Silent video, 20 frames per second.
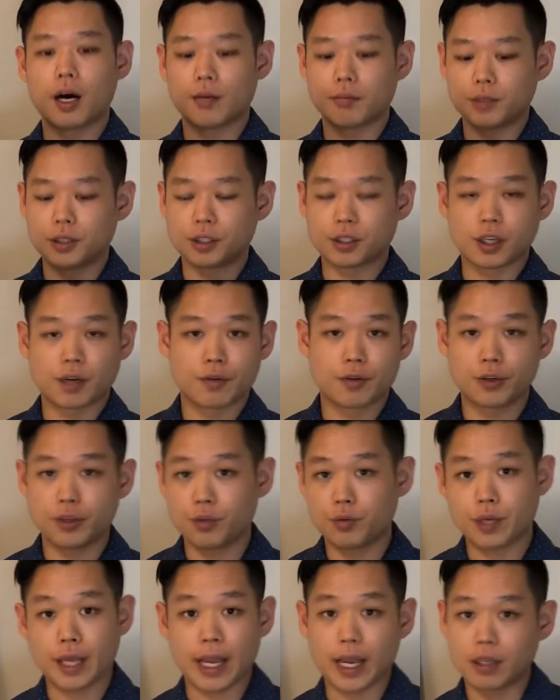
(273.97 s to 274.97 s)
discover
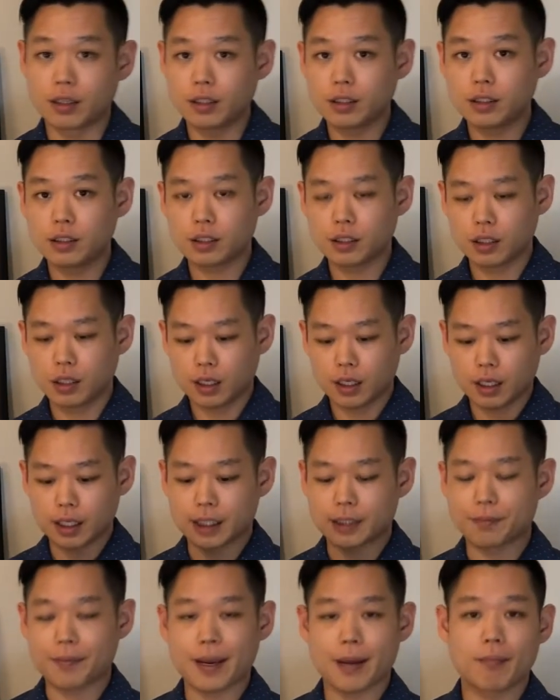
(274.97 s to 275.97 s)
new talents,
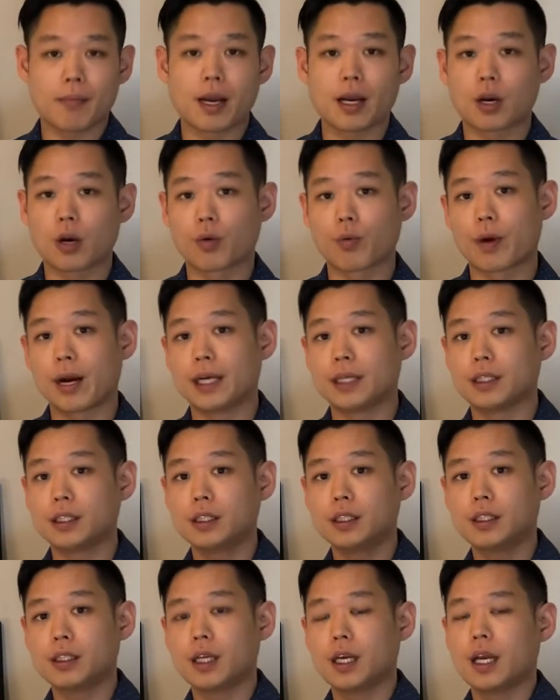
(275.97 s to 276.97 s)
expand my
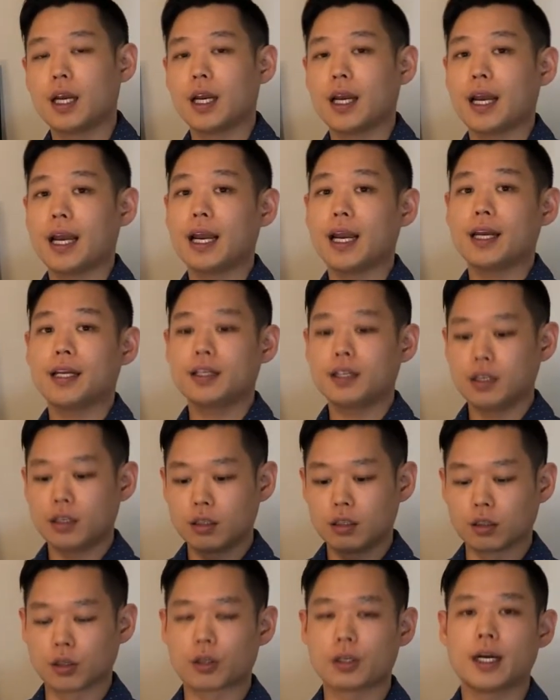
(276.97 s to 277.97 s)
horizons, and
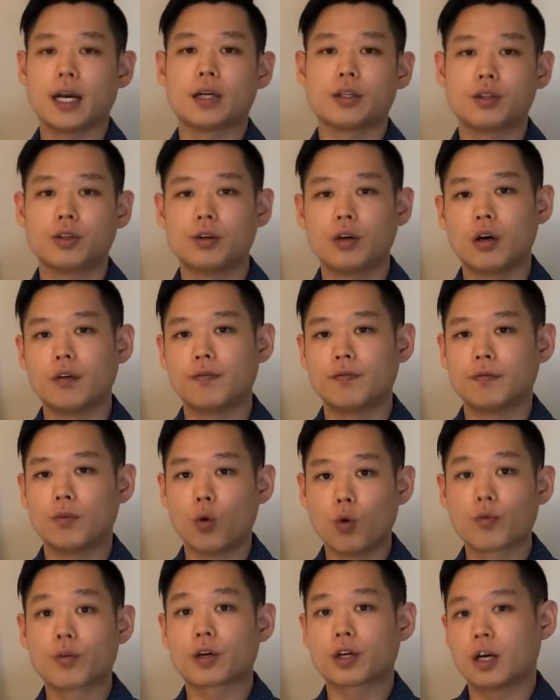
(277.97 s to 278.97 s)
learn how to
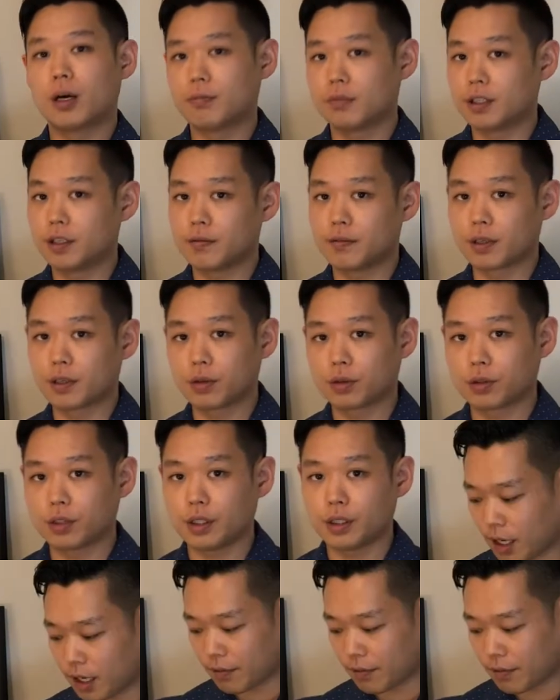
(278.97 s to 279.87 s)
overcome difficulties.